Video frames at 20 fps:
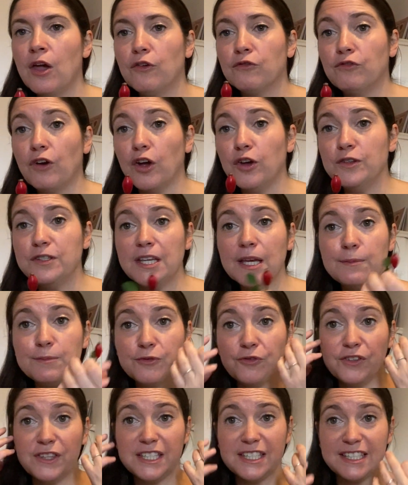rose hips
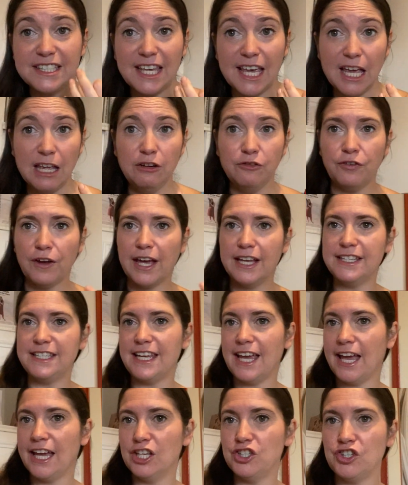for the skin, for
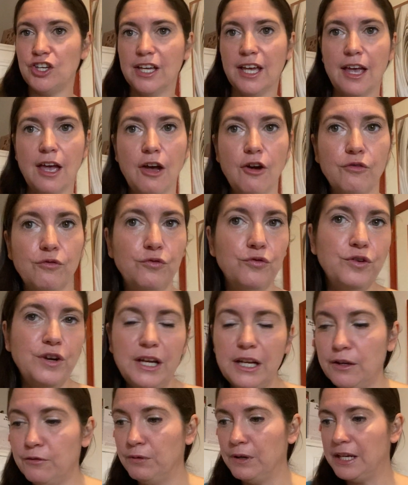anti-aging,
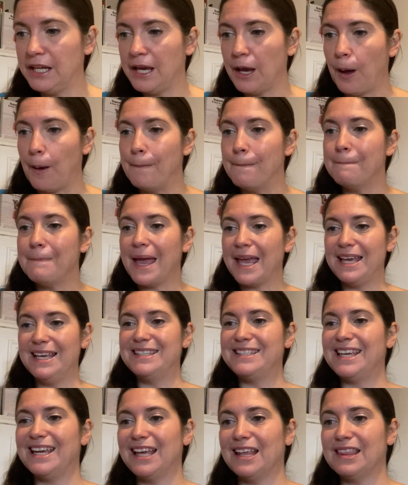really
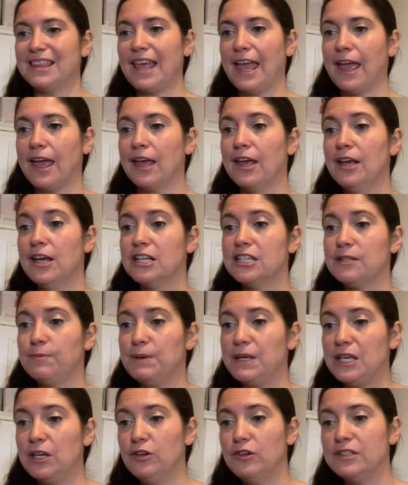amazing thing to be
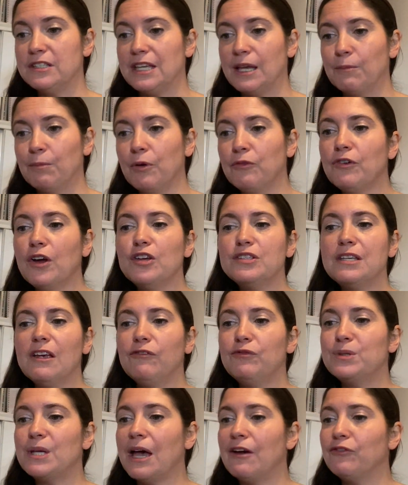using. But rose
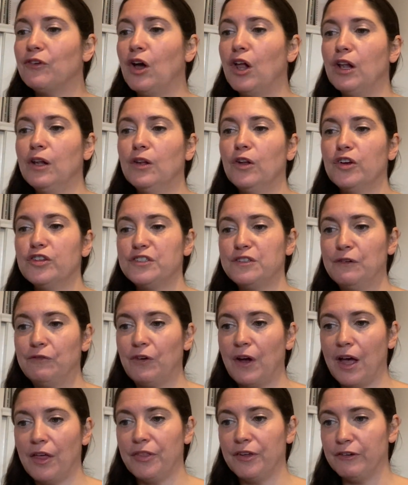hips have a lot of
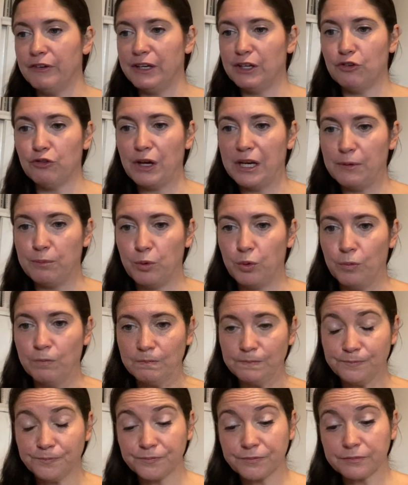other incredible
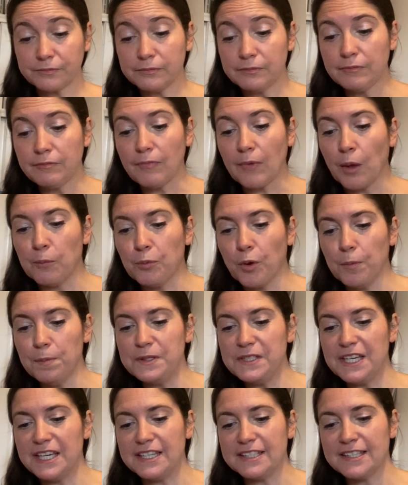
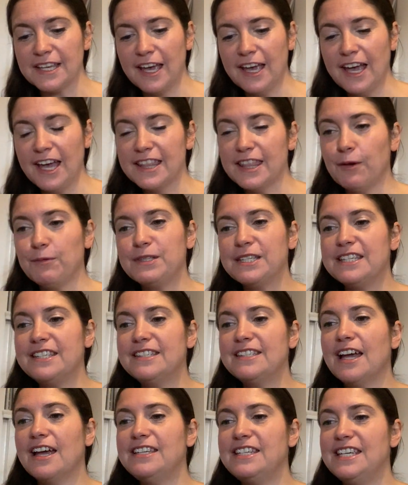properties. There was a
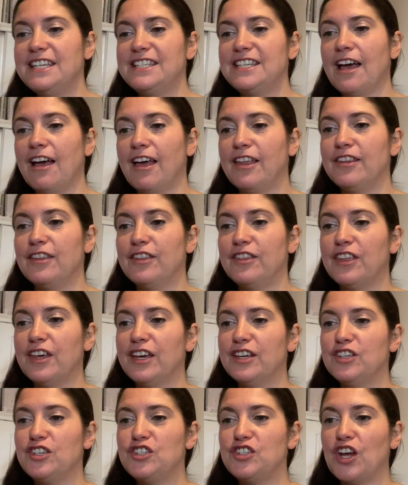study done
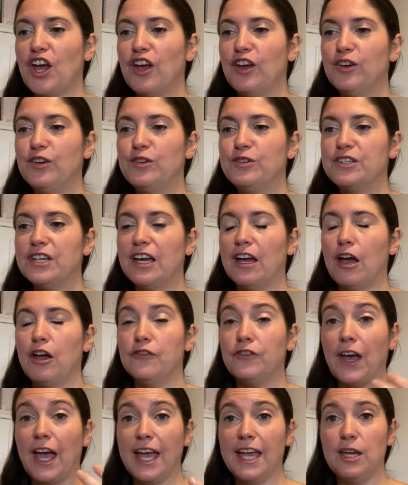that showed
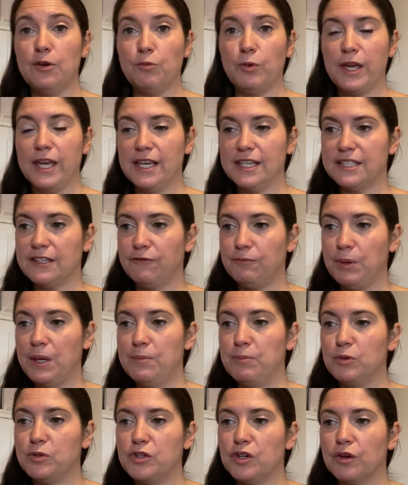over 8 weeks, if
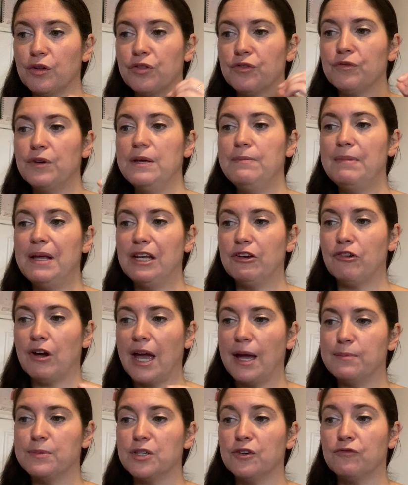people took 3
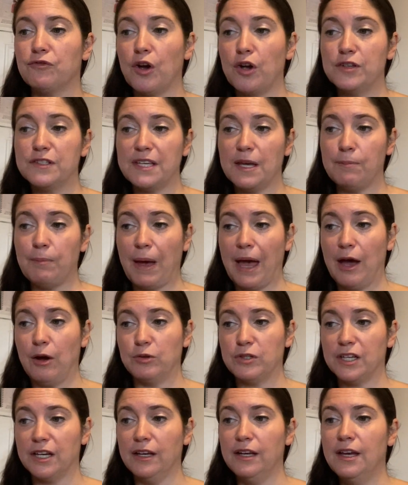milligrams of rosehip
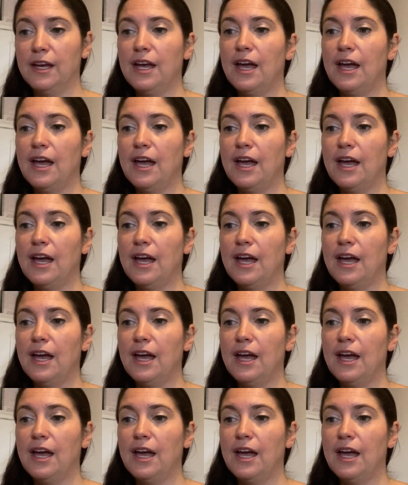powder,